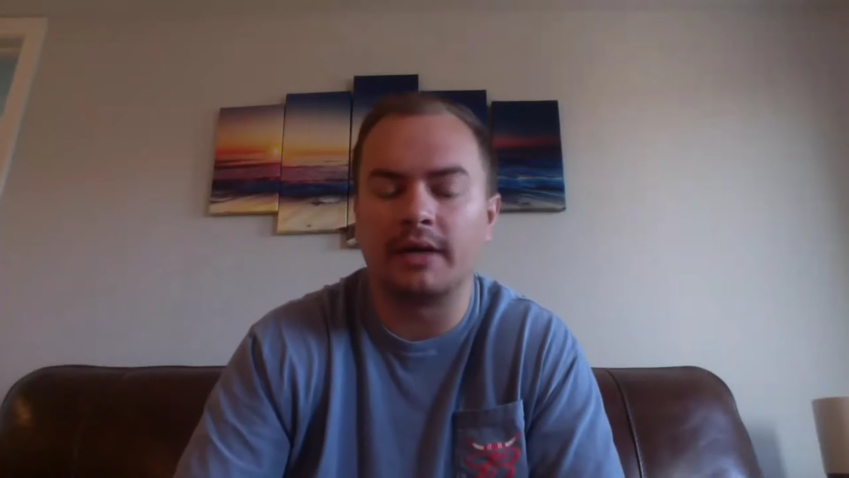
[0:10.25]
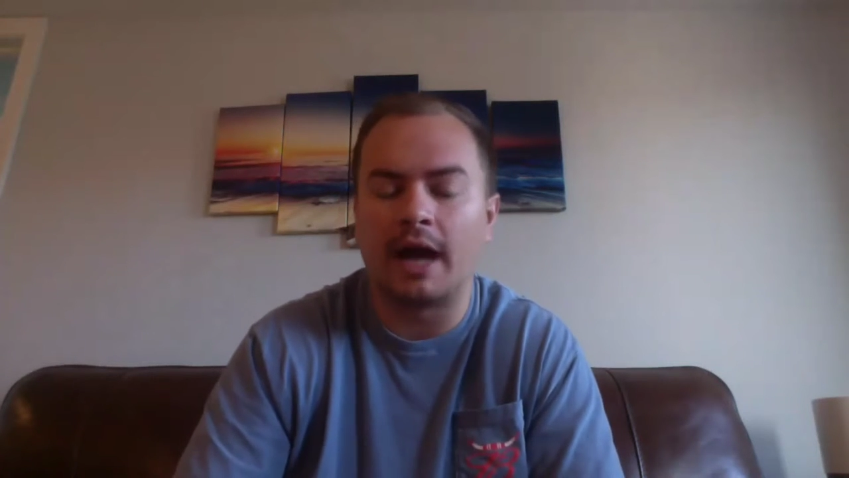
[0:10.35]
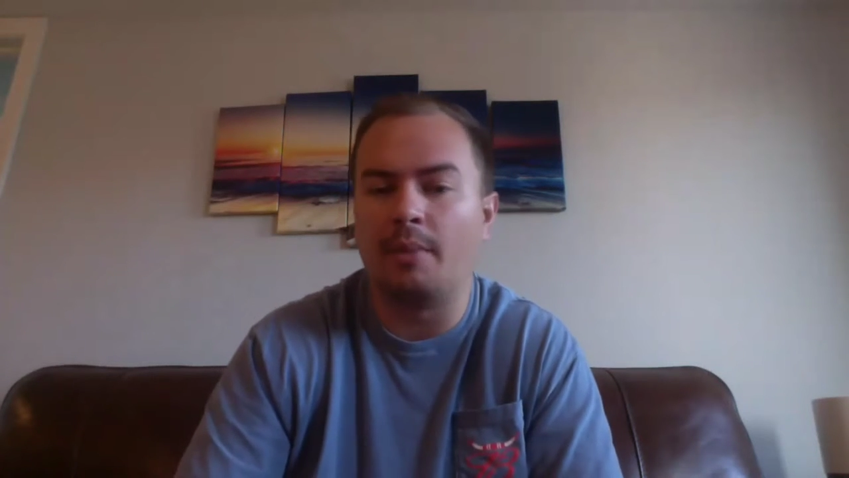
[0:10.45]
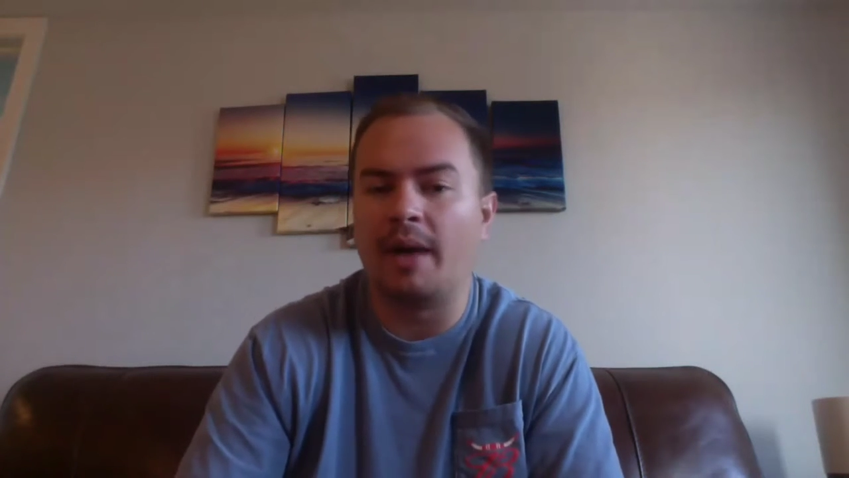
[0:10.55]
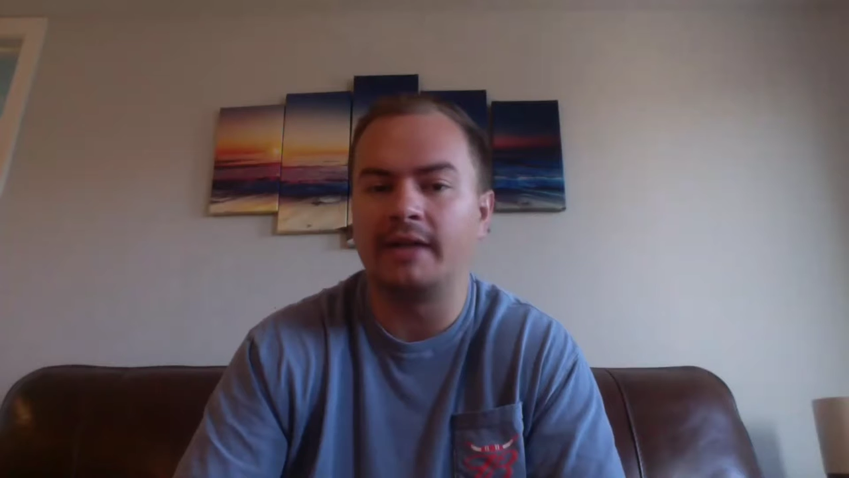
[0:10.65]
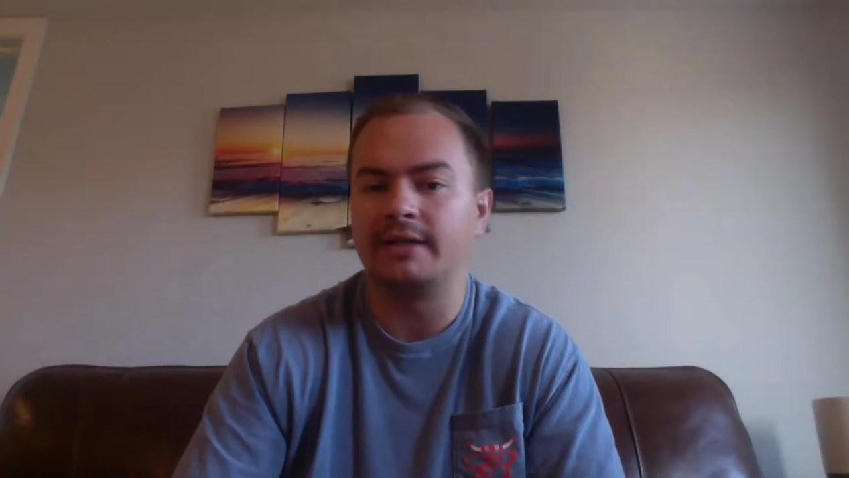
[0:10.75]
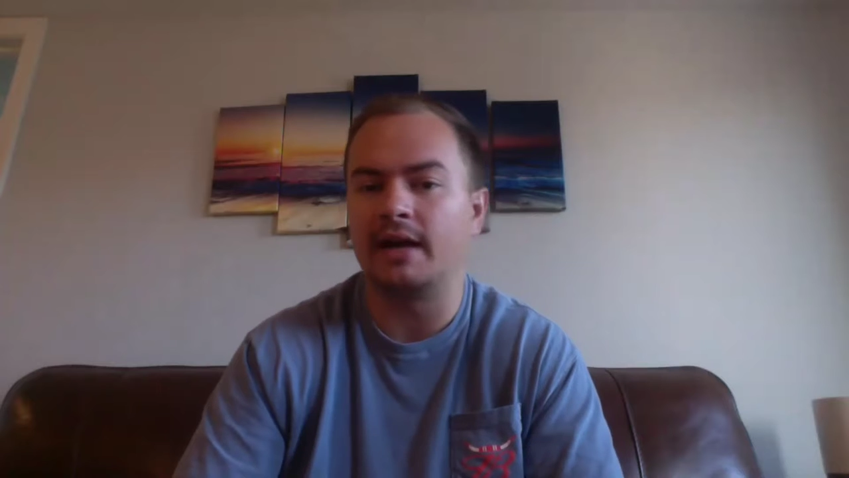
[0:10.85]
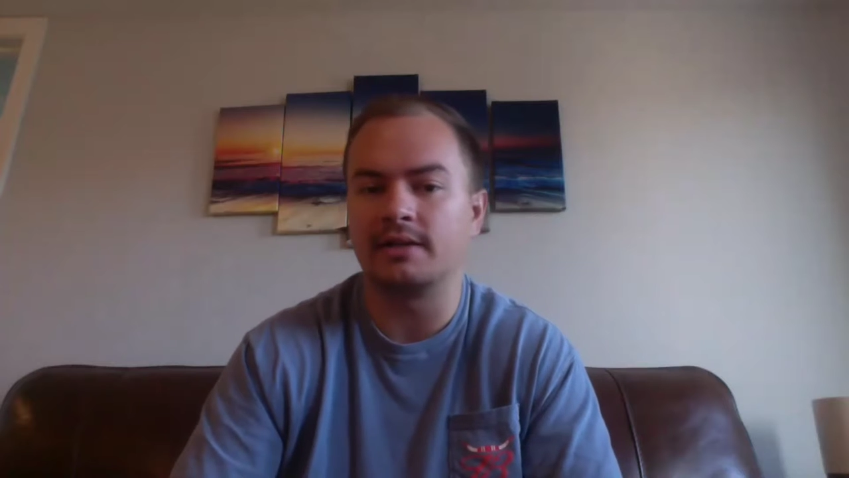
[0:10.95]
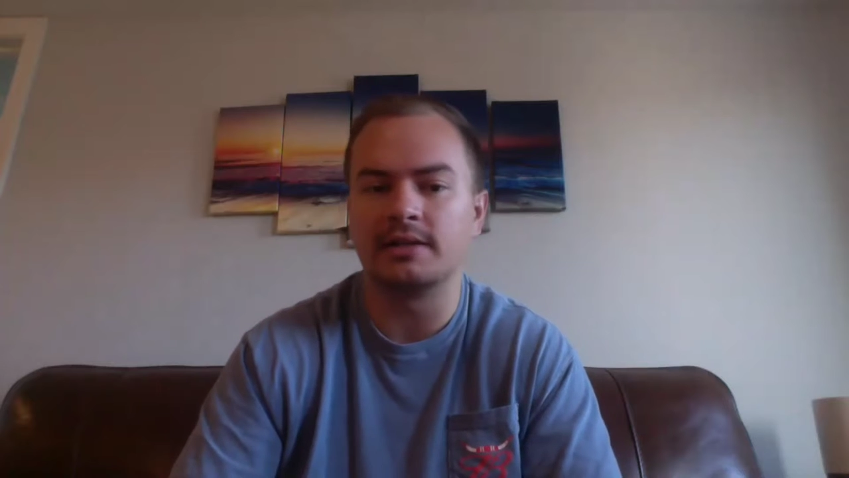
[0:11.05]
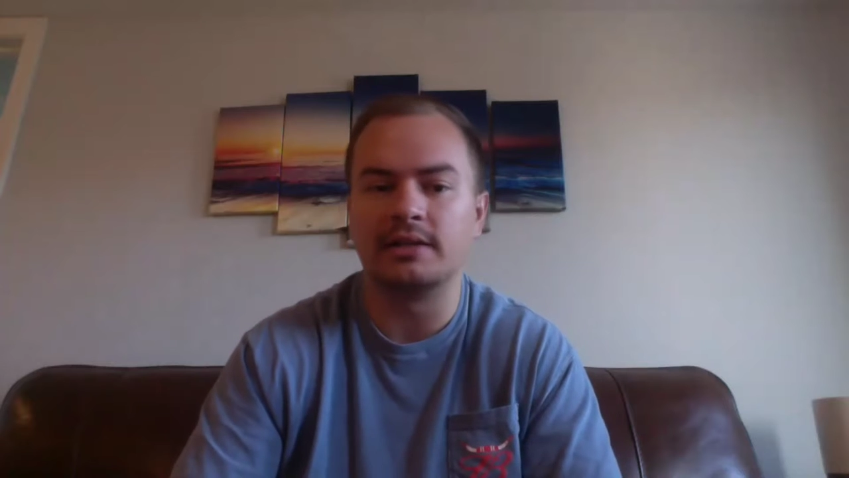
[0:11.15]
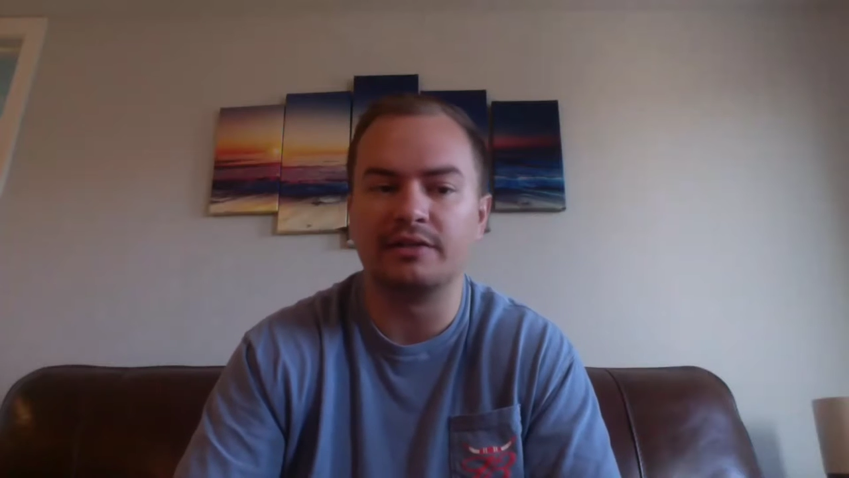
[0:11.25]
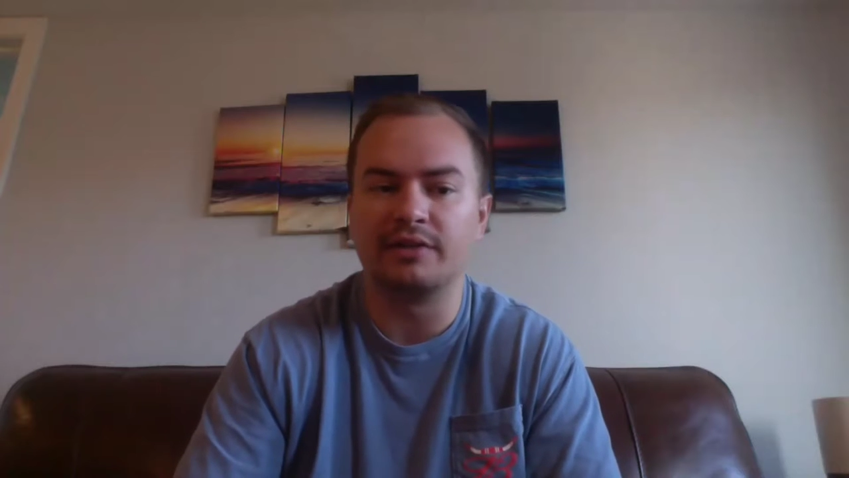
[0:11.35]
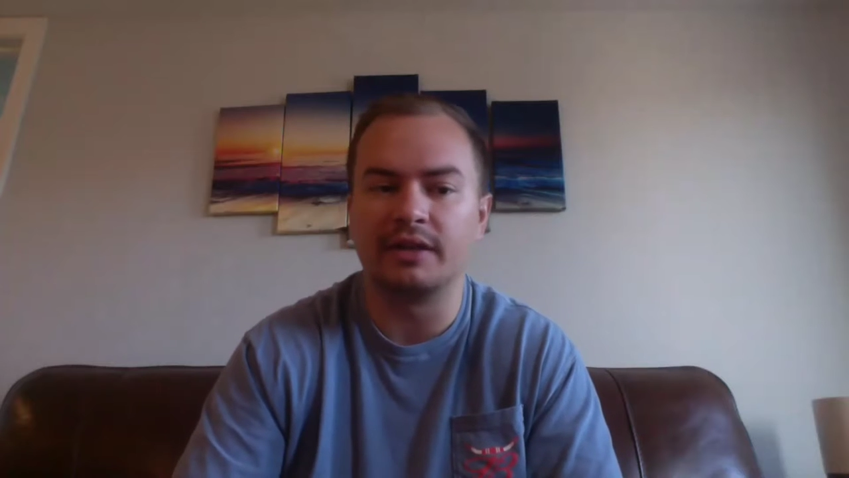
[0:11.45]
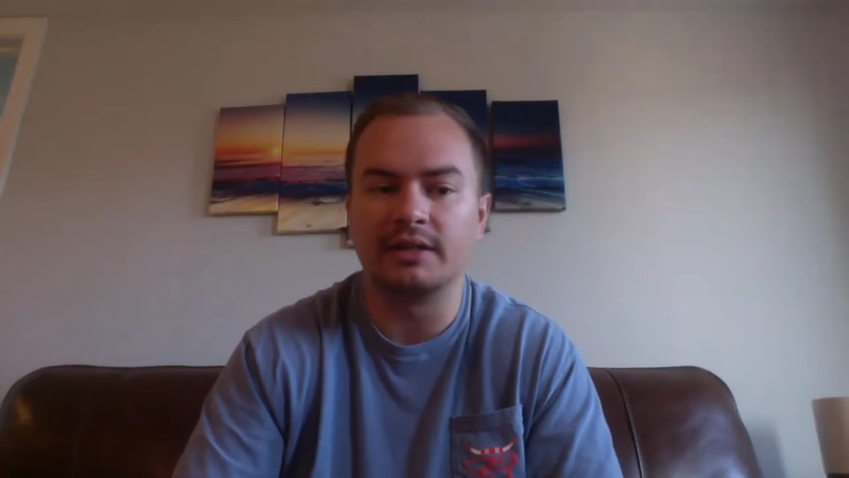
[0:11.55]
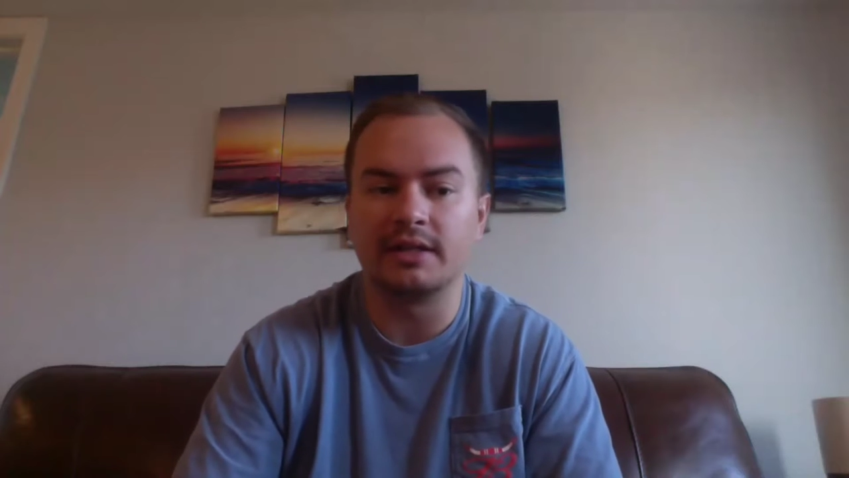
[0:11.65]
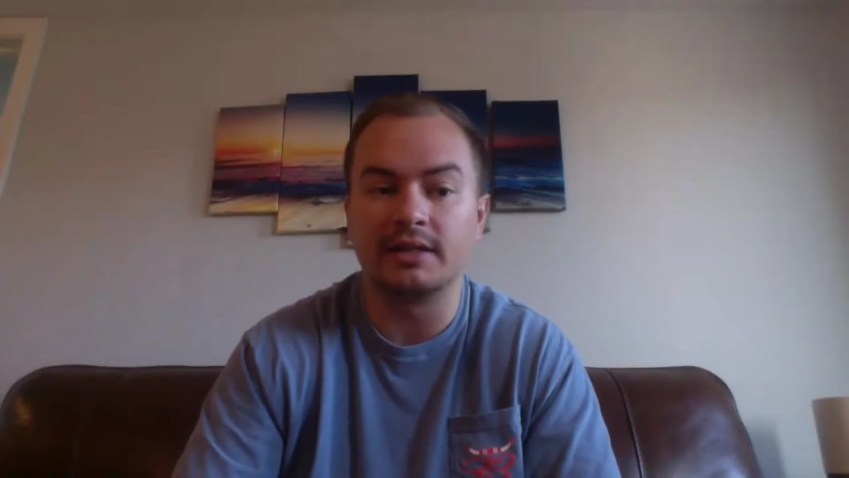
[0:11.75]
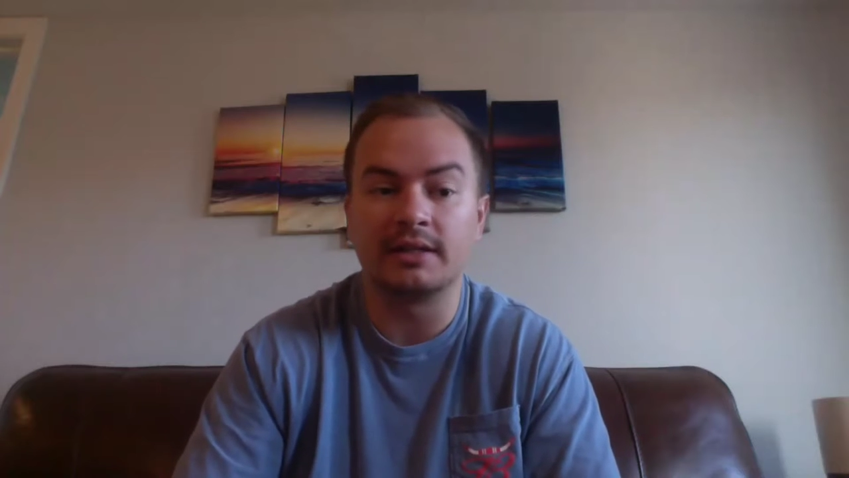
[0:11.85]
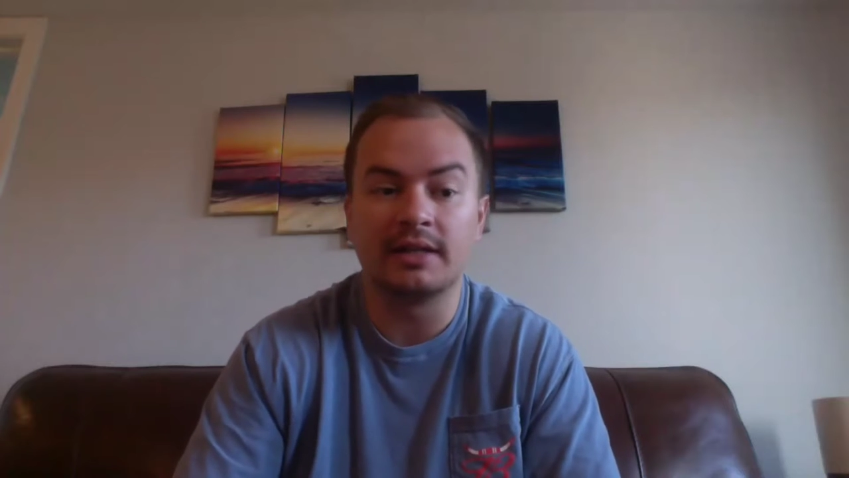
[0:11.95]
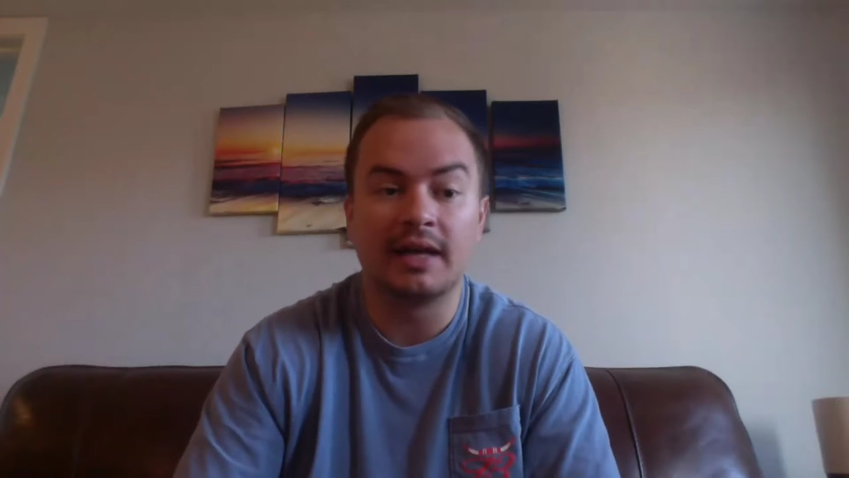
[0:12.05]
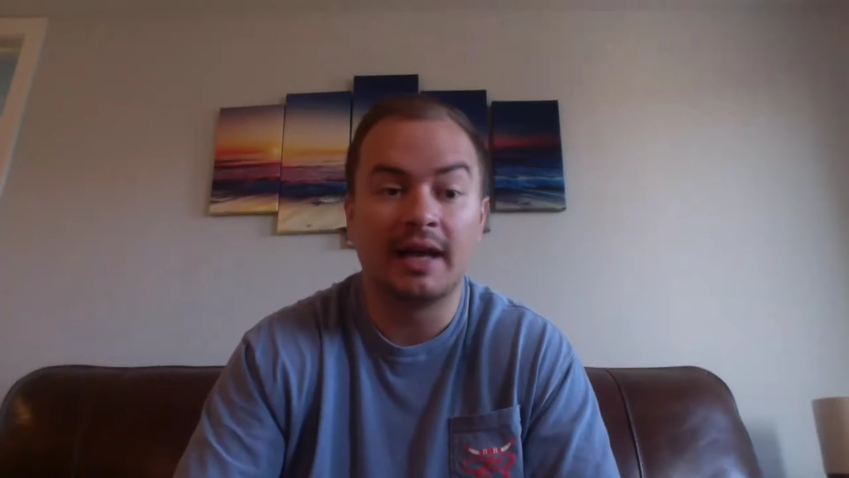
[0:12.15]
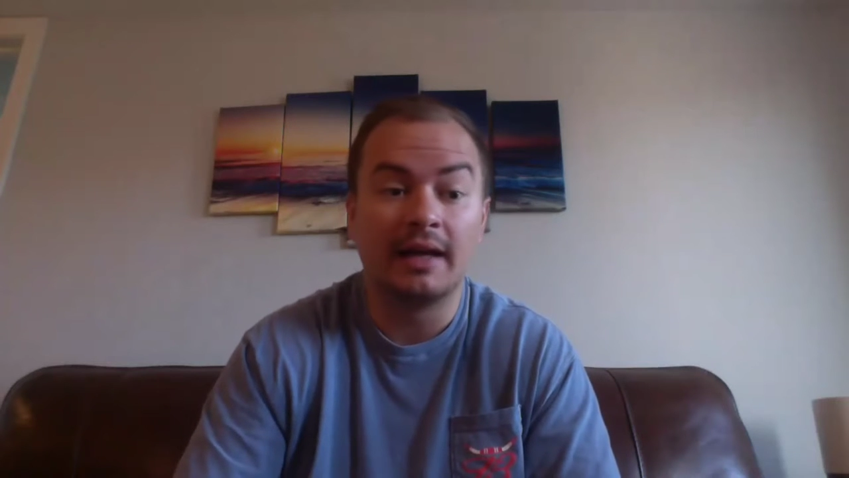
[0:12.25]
how bad Dallas's defense is.